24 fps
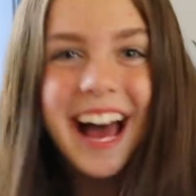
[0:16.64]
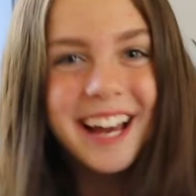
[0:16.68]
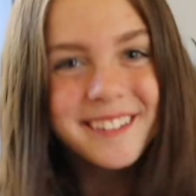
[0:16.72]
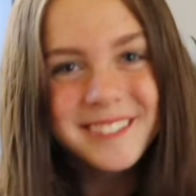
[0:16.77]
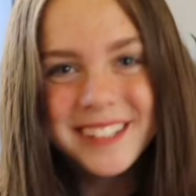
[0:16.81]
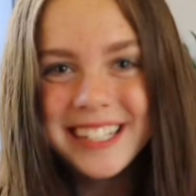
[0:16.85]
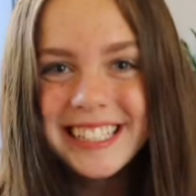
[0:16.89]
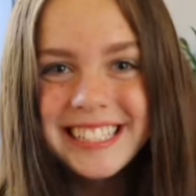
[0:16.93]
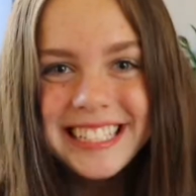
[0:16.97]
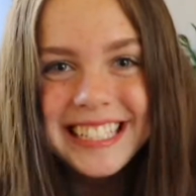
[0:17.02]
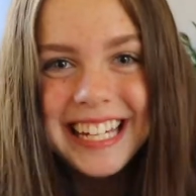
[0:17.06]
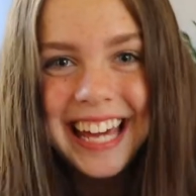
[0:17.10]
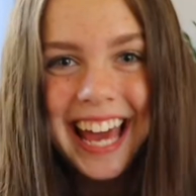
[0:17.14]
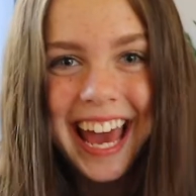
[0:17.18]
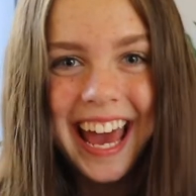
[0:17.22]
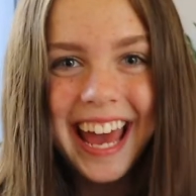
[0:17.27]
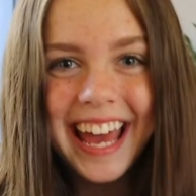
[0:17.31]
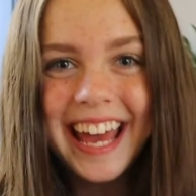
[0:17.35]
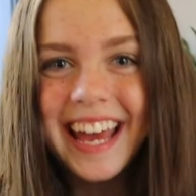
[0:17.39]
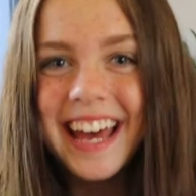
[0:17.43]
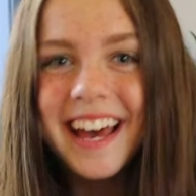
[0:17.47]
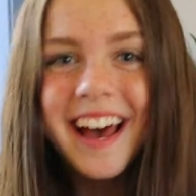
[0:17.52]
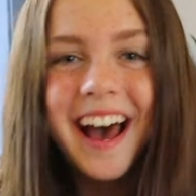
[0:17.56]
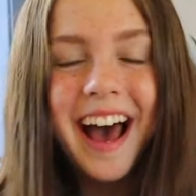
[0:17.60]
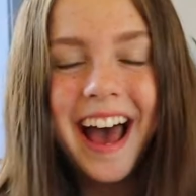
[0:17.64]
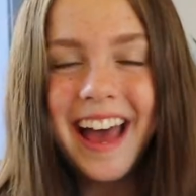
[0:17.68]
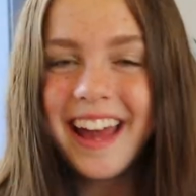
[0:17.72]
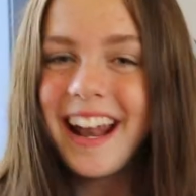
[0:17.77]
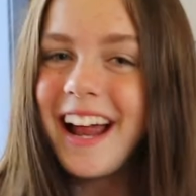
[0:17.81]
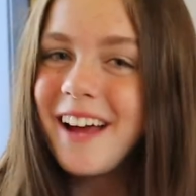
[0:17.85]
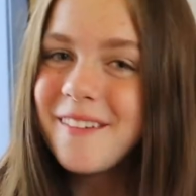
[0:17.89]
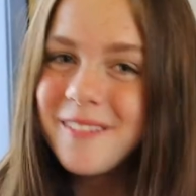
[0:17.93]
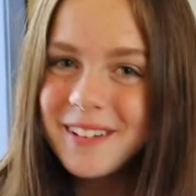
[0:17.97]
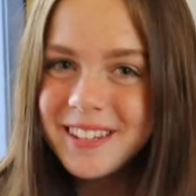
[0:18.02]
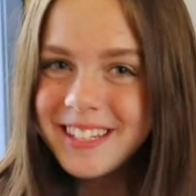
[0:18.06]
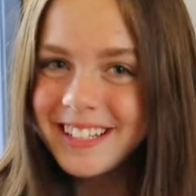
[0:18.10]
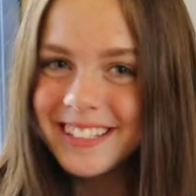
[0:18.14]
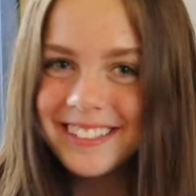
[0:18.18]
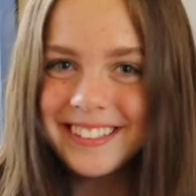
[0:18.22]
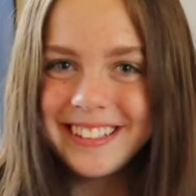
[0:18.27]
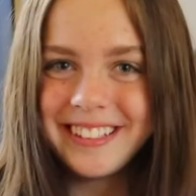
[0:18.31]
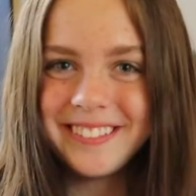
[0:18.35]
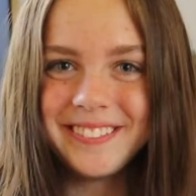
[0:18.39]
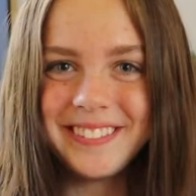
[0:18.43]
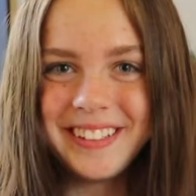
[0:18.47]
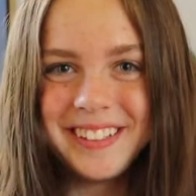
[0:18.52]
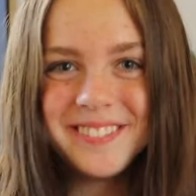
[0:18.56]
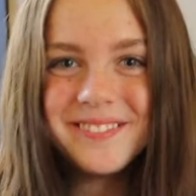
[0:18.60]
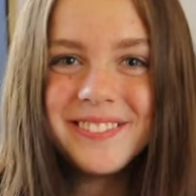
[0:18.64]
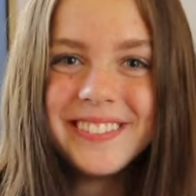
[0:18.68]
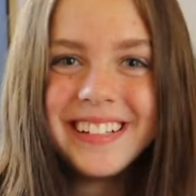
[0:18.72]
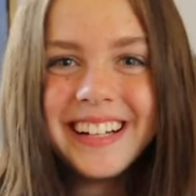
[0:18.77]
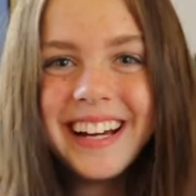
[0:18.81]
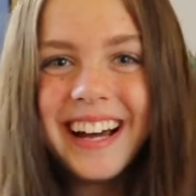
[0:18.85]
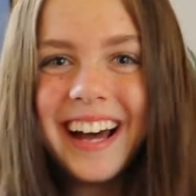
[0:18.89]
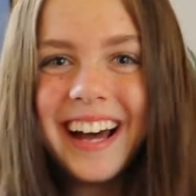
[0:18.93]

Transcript: I'm Gracie Kate, and I'm with The Green Room.